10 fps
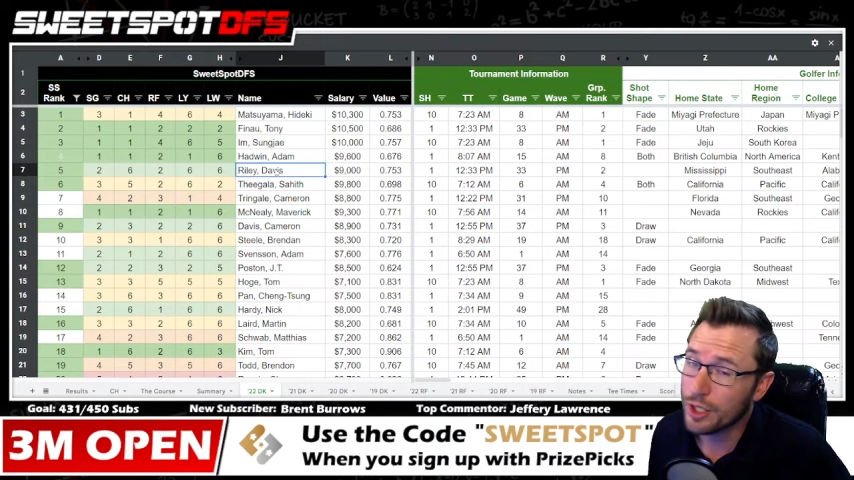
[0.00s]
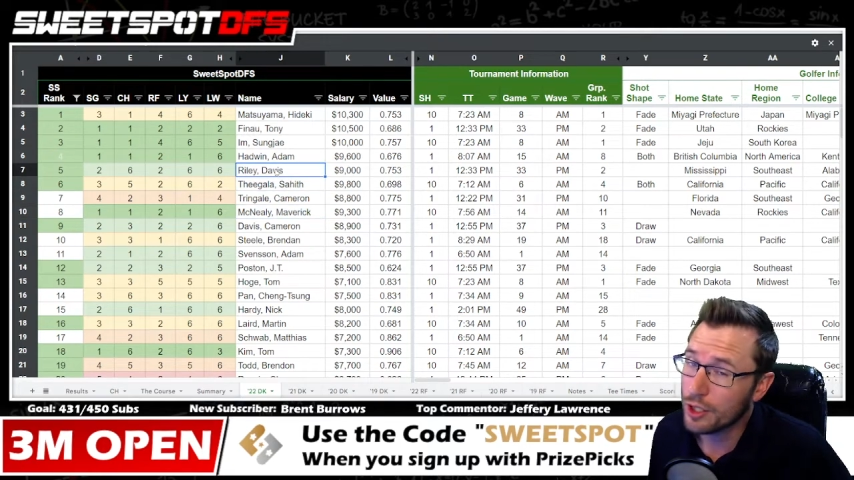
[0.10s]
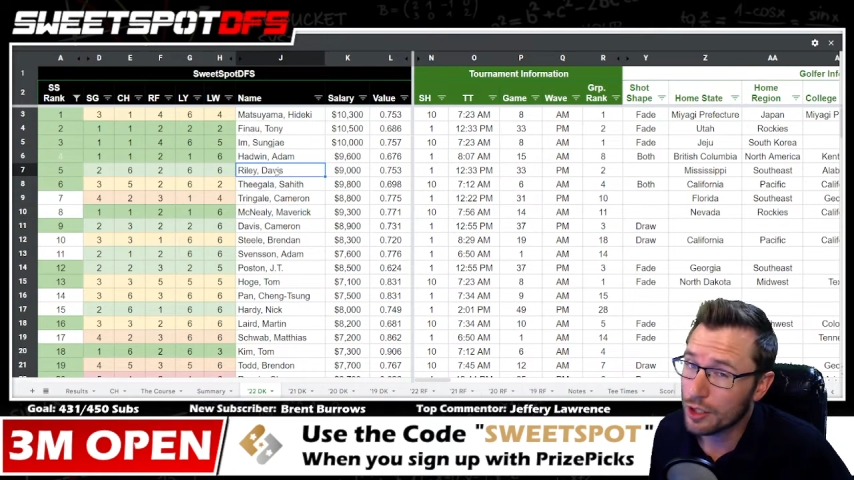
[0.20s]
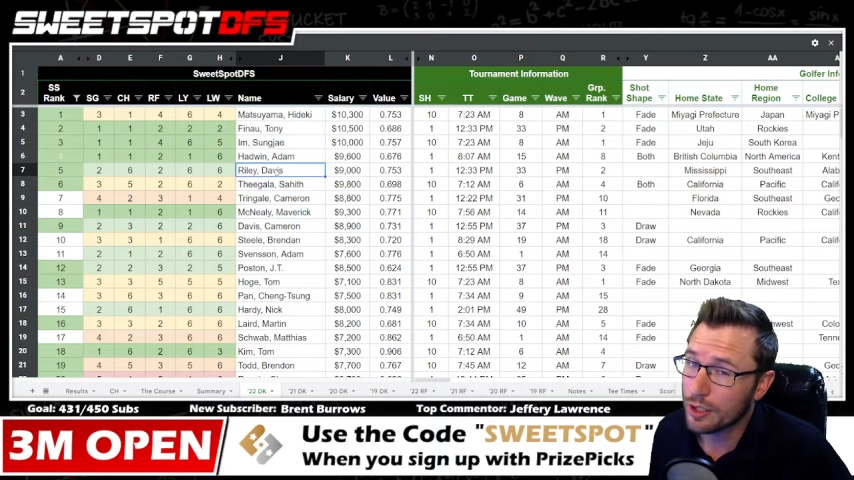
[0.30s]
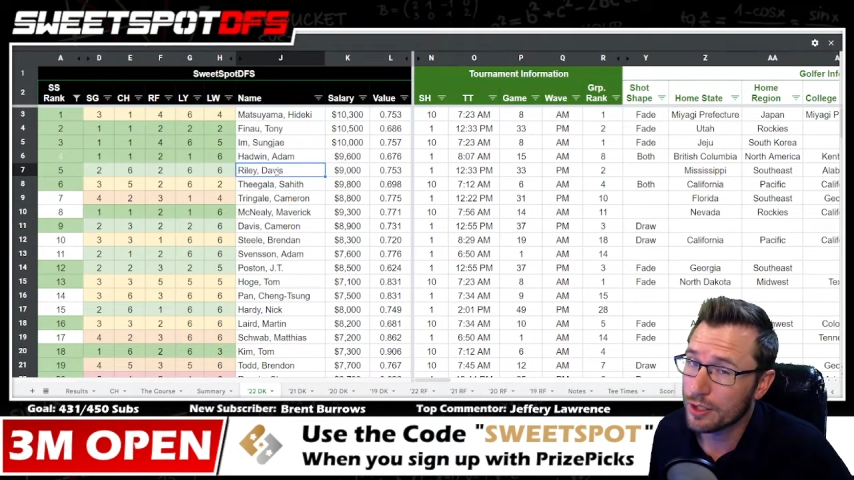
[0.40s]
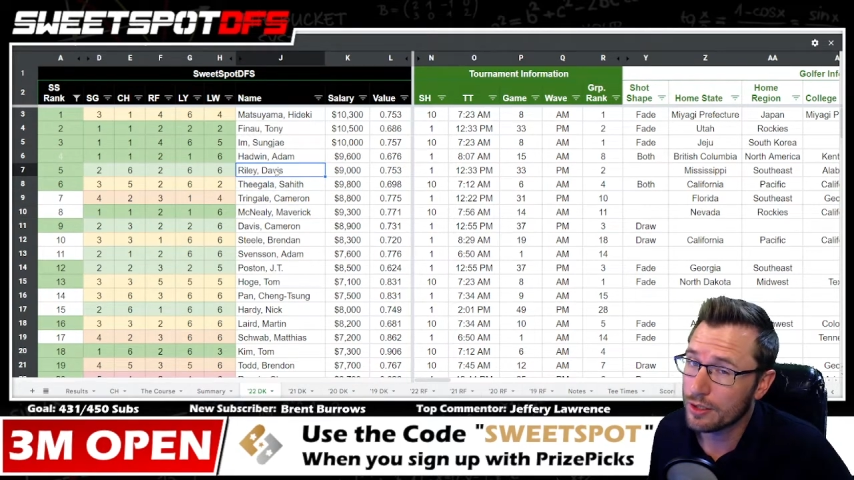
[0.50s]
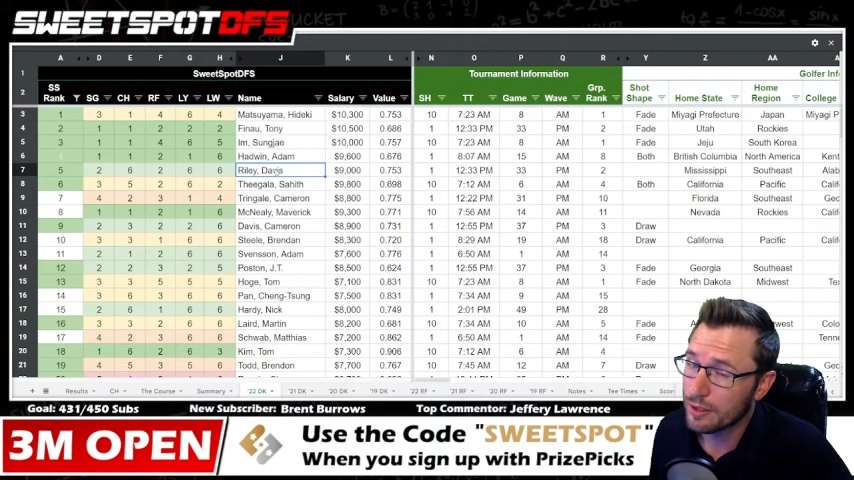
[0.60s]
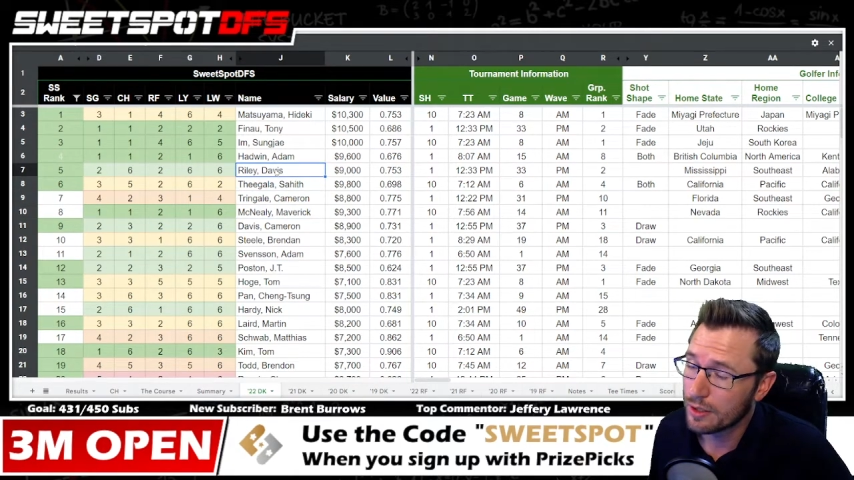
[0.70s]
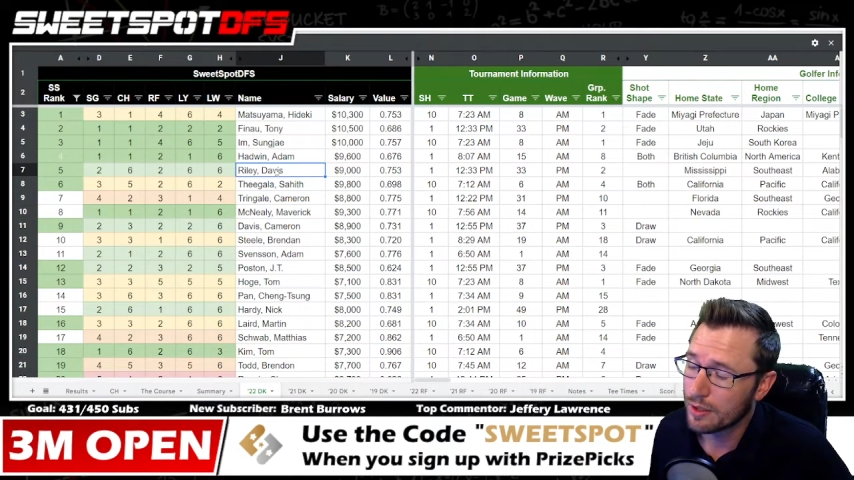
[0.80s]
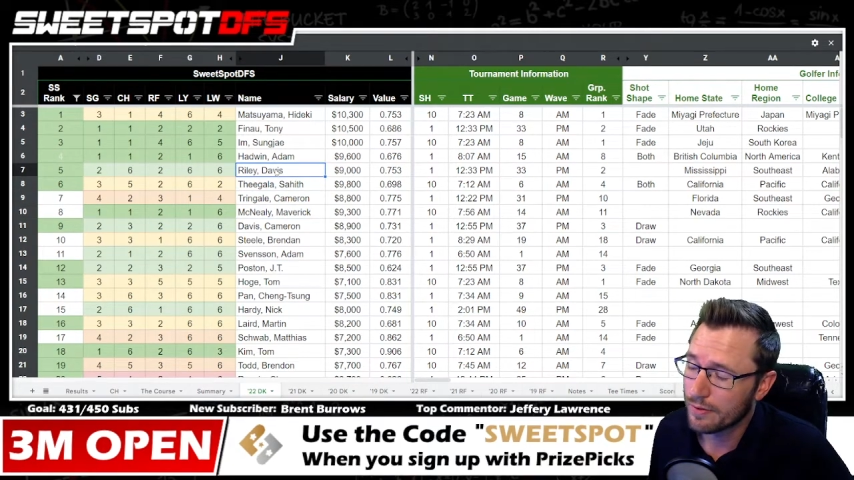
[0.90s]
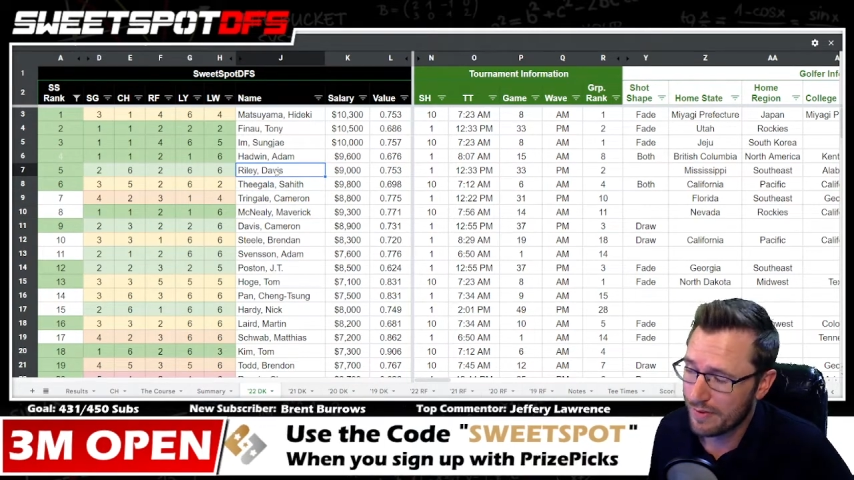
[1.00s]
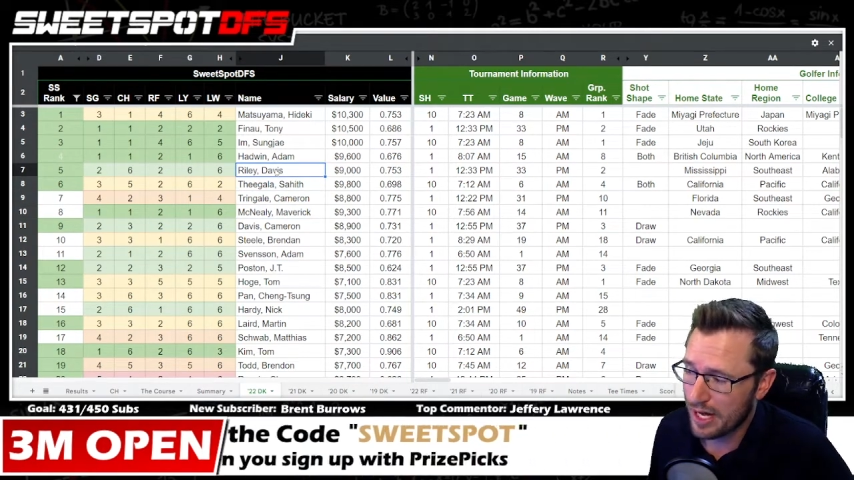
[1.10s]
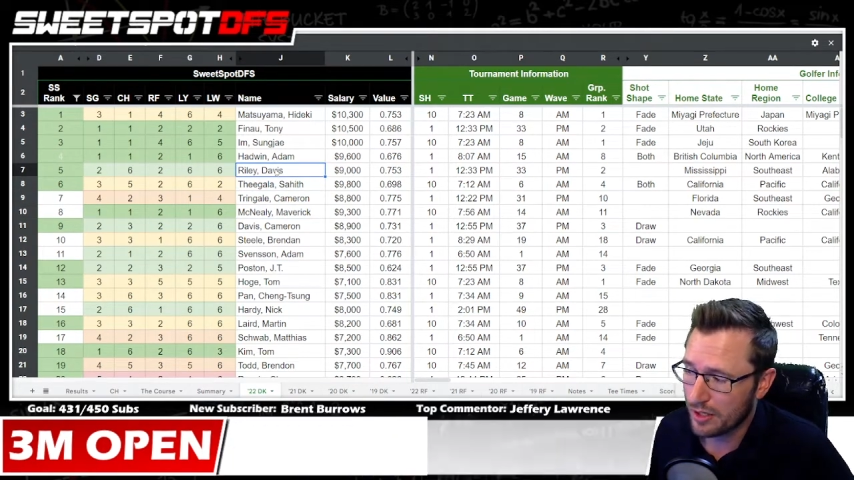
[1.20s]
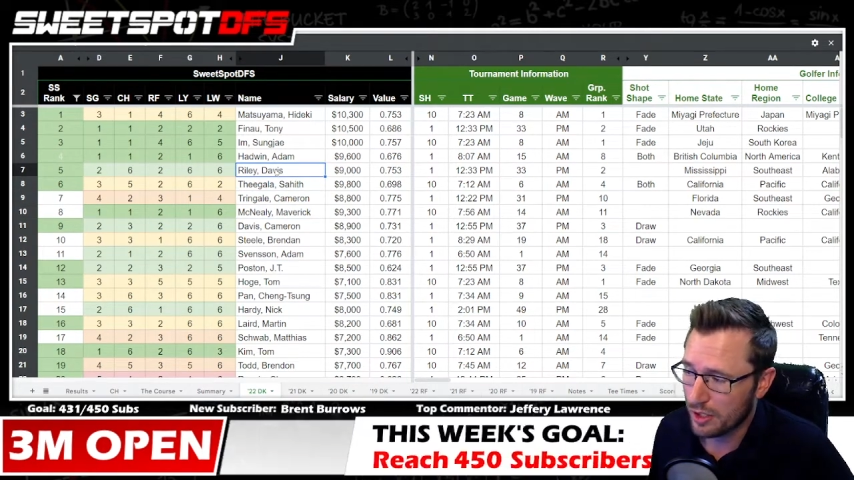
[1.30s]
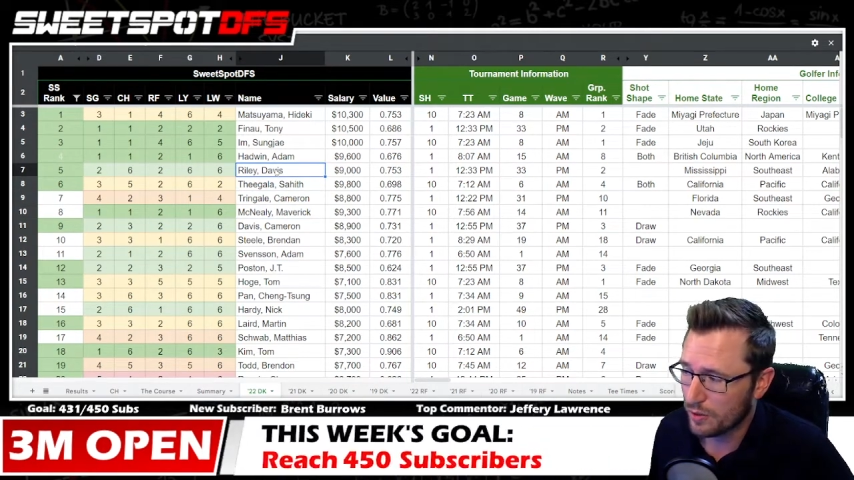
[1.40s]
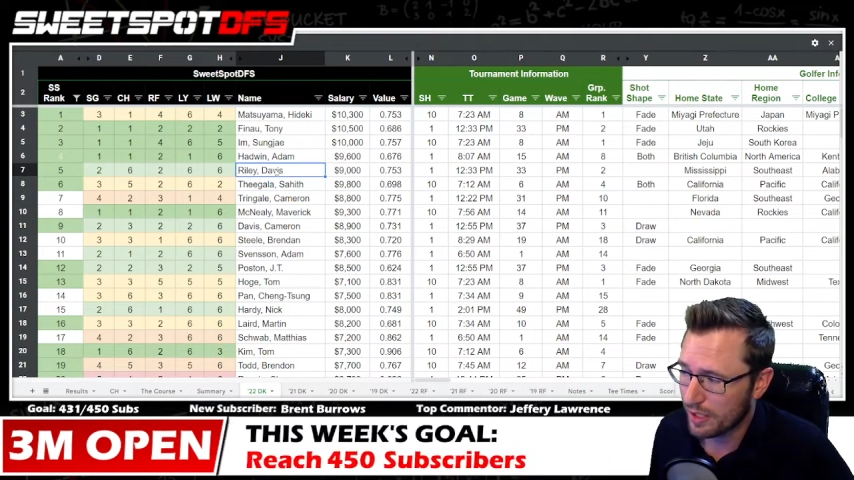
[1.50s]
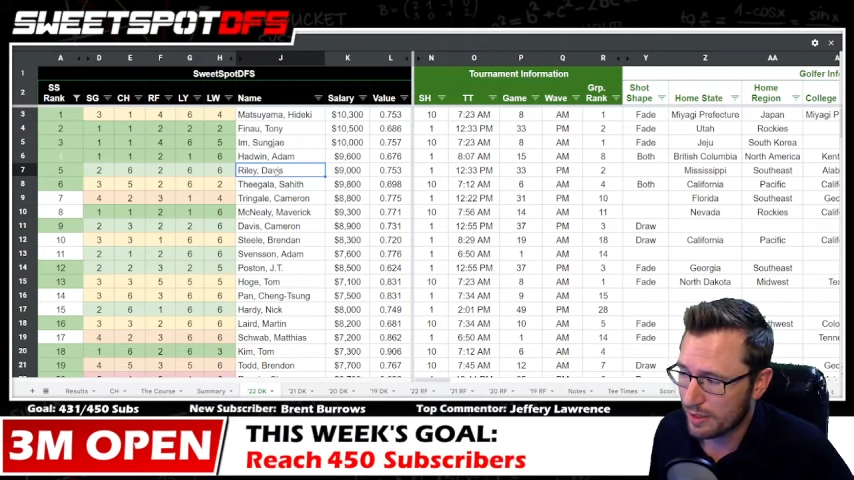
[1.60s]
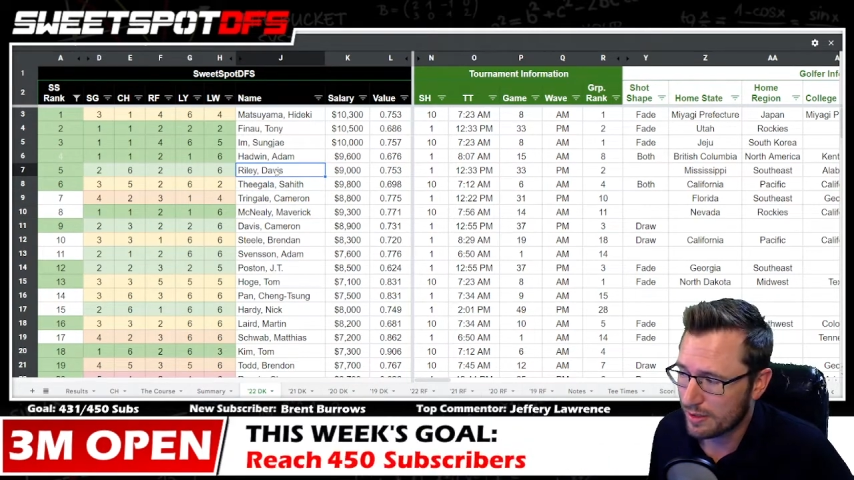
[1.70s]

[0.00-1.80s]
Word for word: good value, and I,